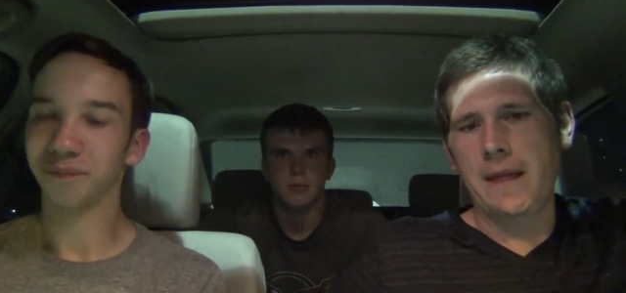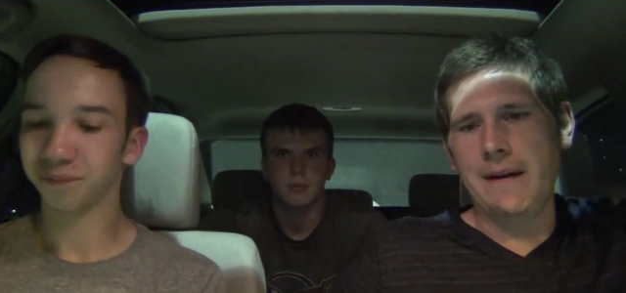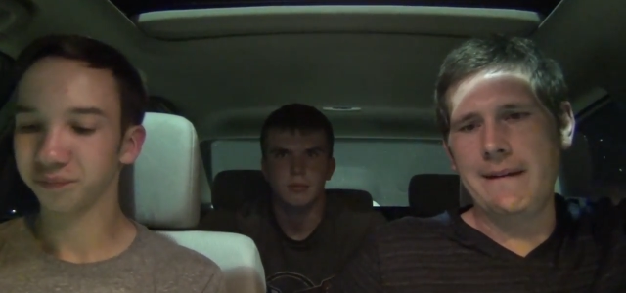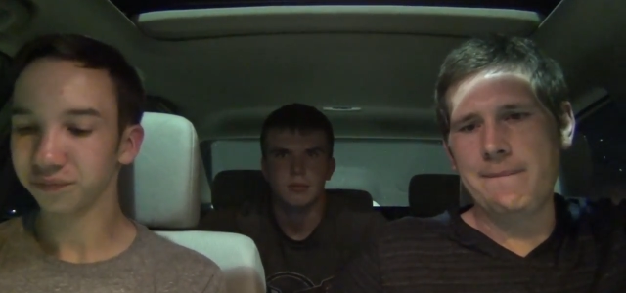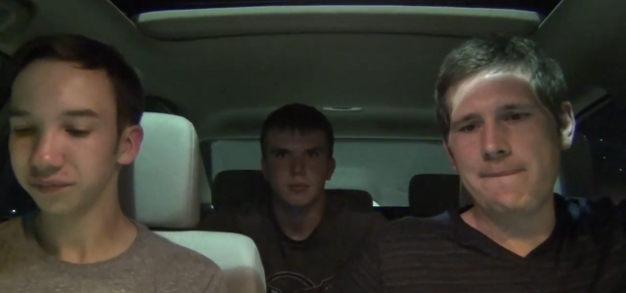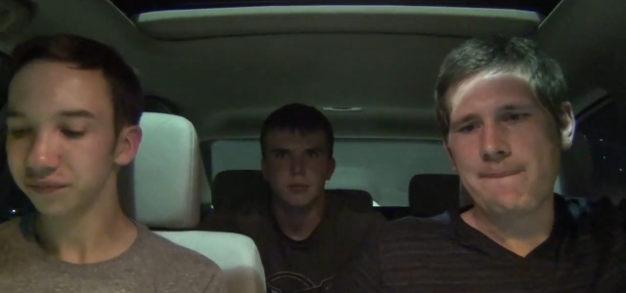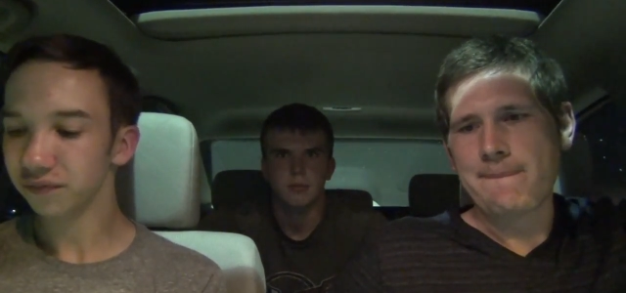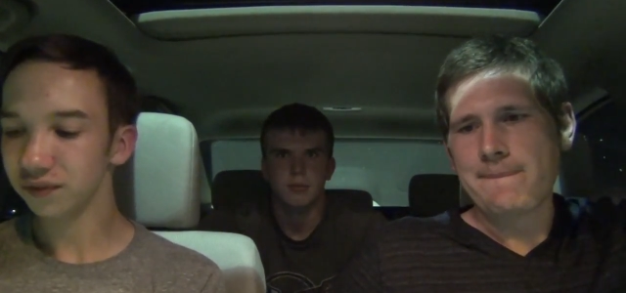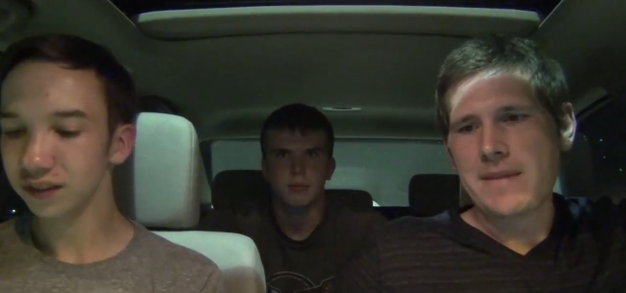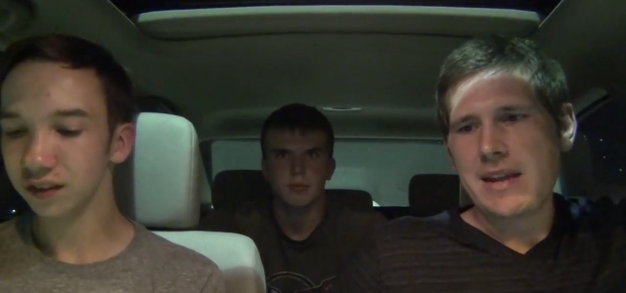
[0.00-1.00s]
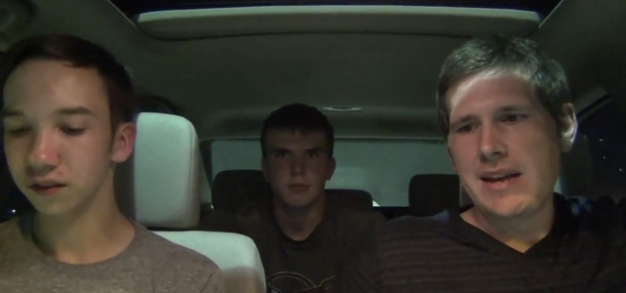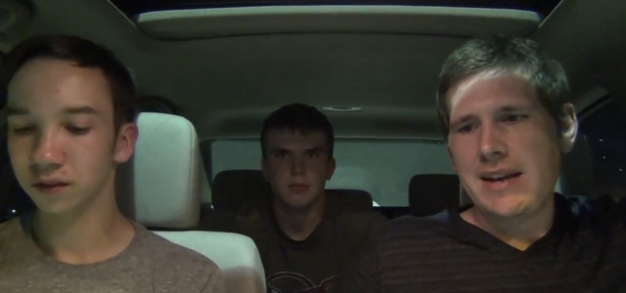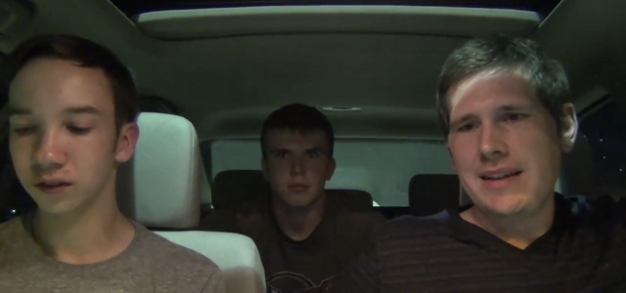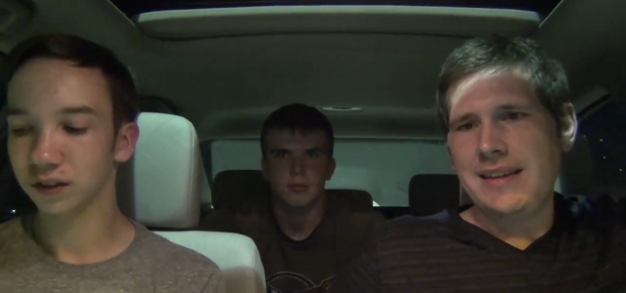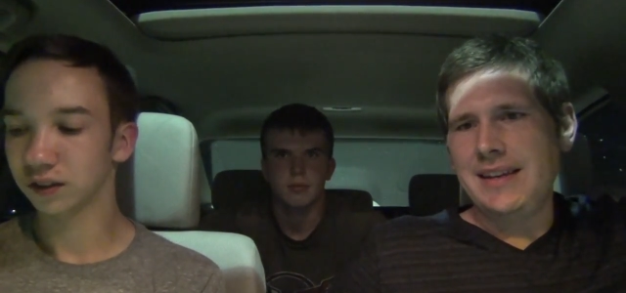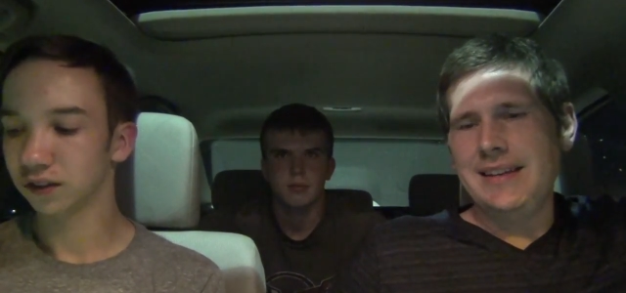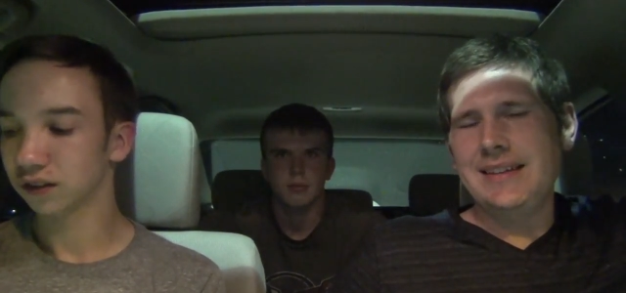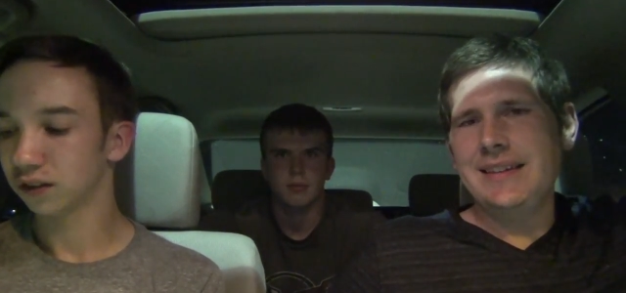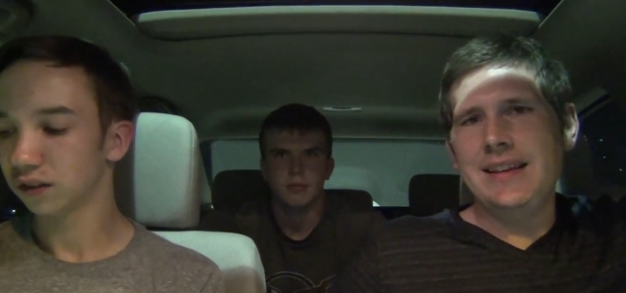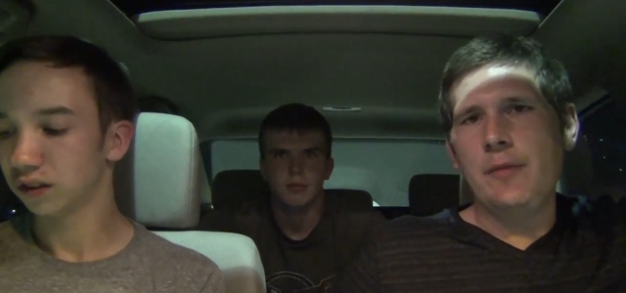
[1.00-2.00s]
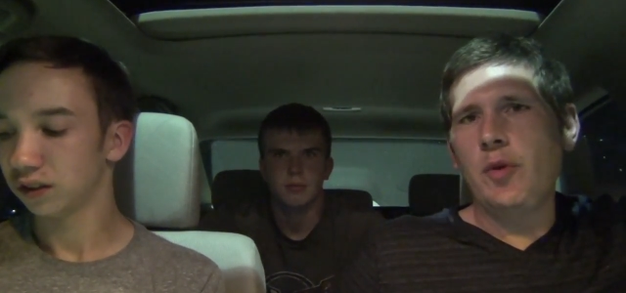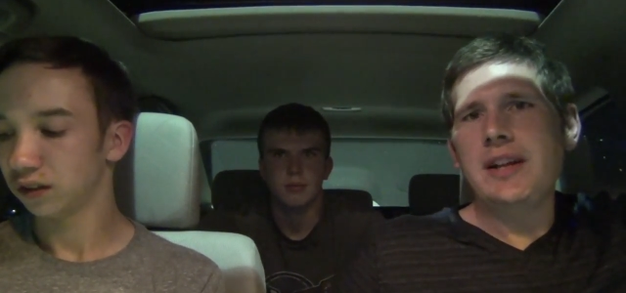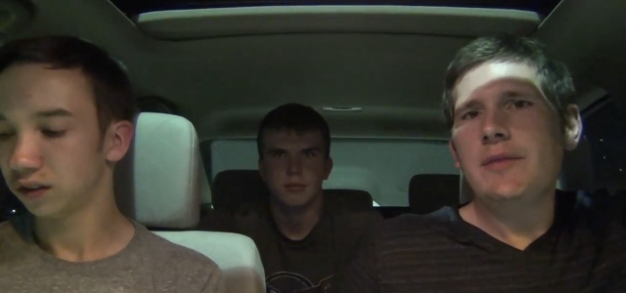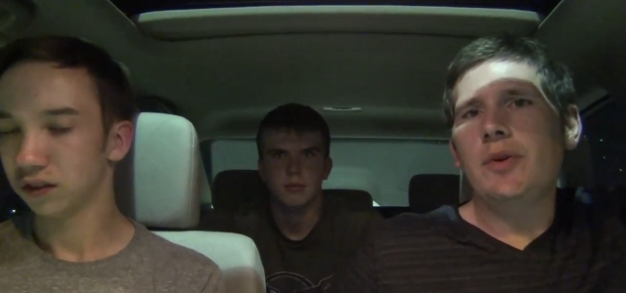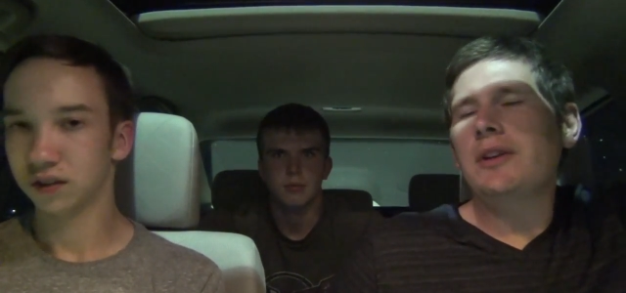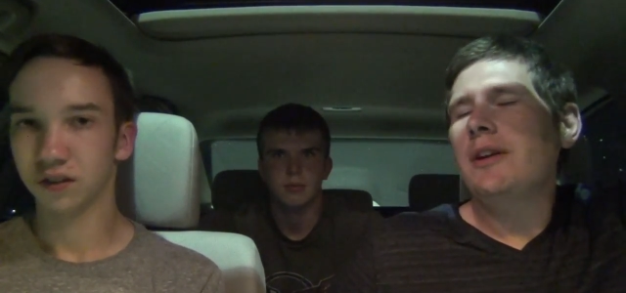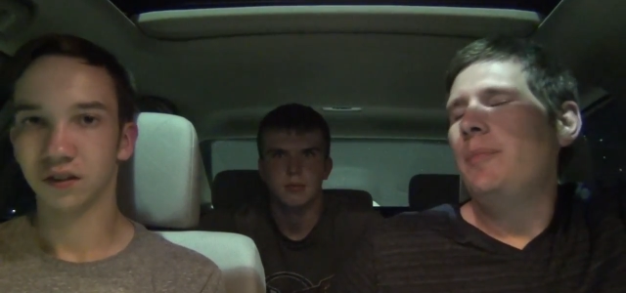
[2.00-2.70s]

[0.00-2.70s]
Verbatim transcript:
Speaker 1: Um, the uh, what, are, what are